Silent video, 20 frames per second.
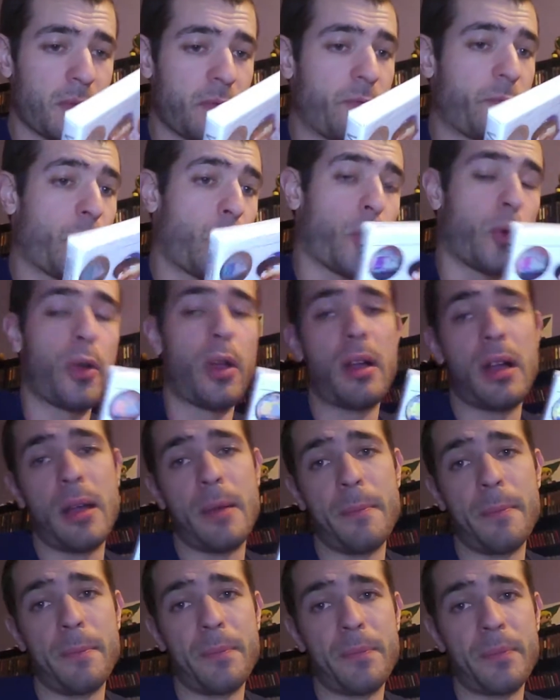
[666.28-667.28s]

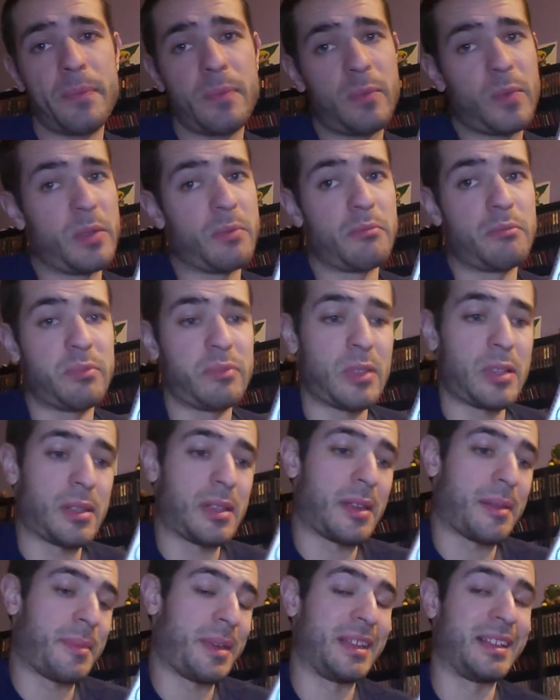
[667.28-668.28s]
For
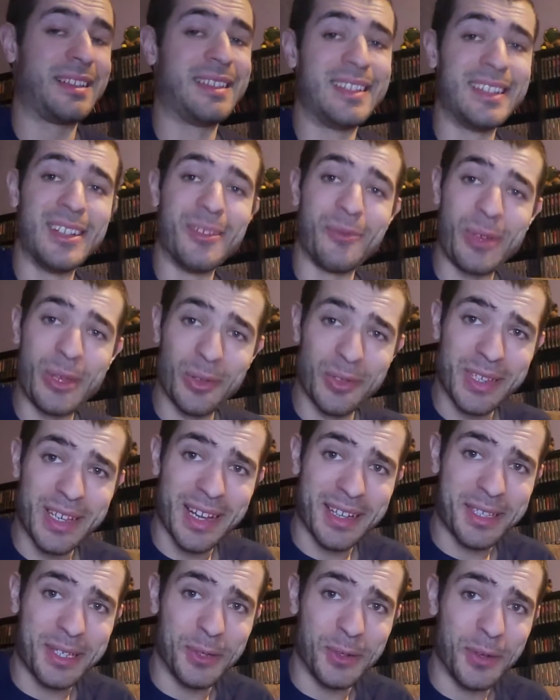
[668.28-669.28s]
we only
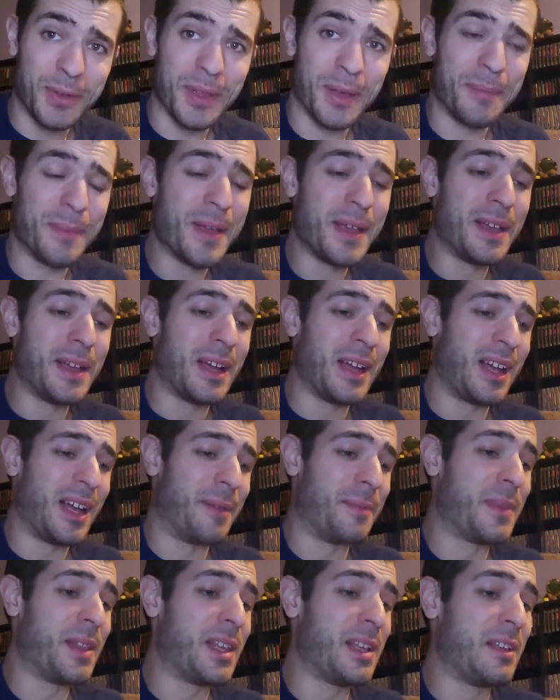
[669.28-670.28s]
got 2 of them.
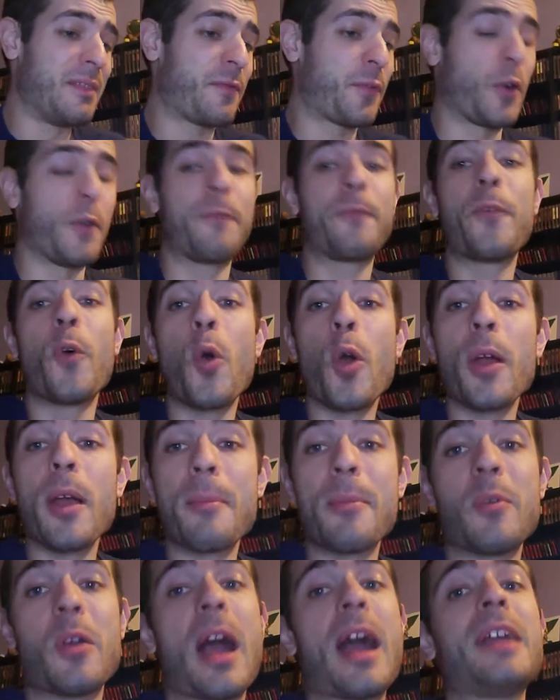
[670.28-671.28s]

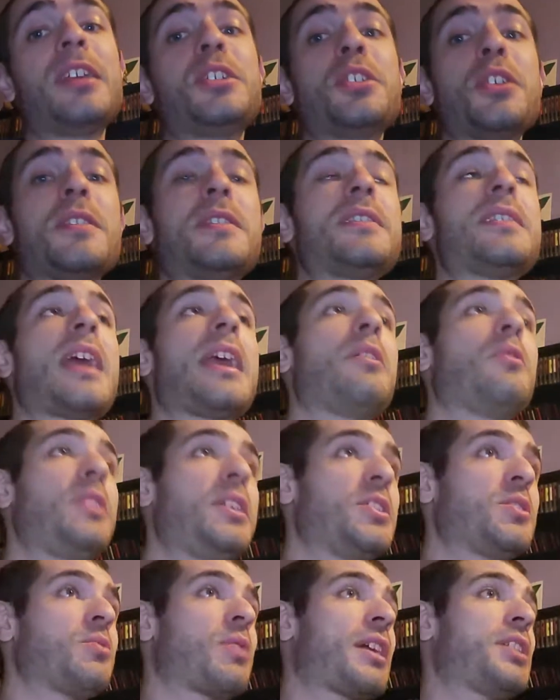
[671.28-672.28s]
I should say,
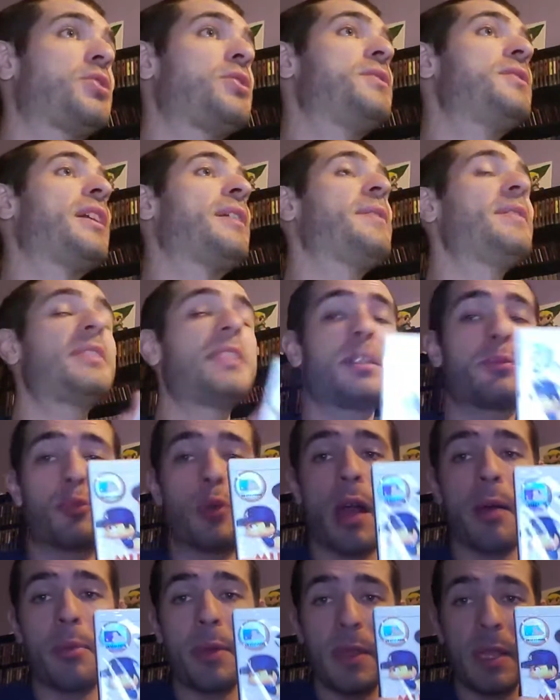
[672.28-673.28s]
here's what I should say. This is
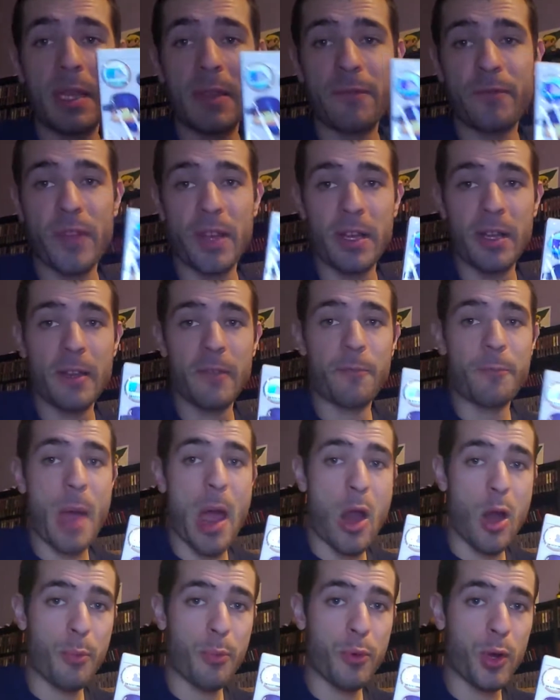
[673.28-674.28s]
probably the definitive
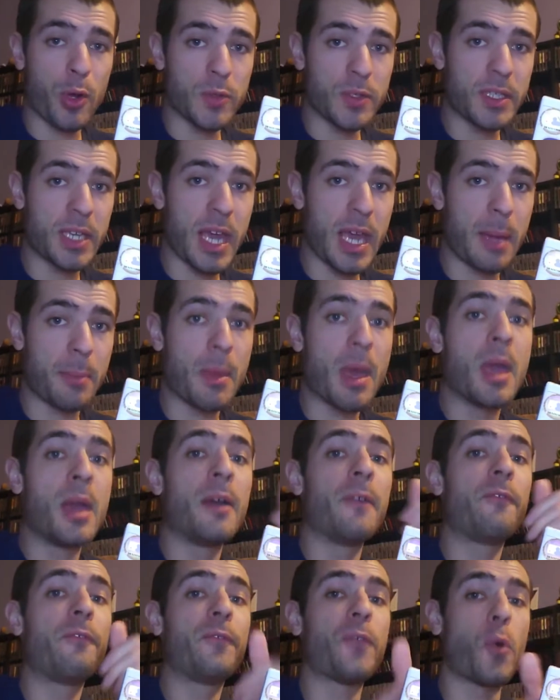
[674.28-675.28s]
Power Pros game
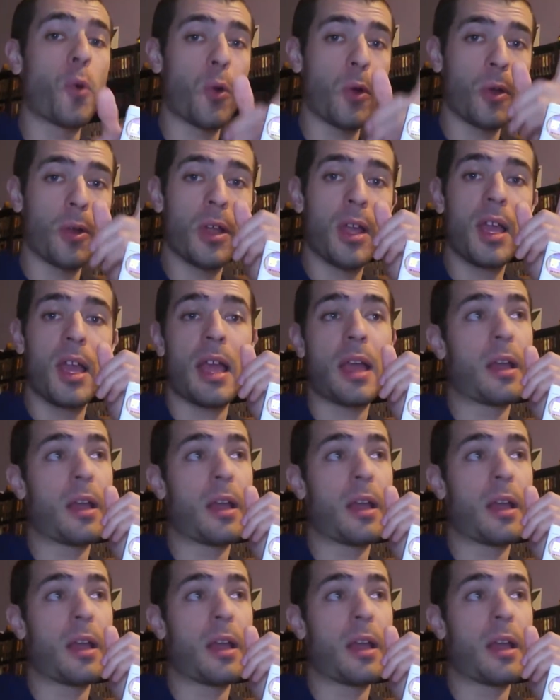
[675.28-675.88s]
for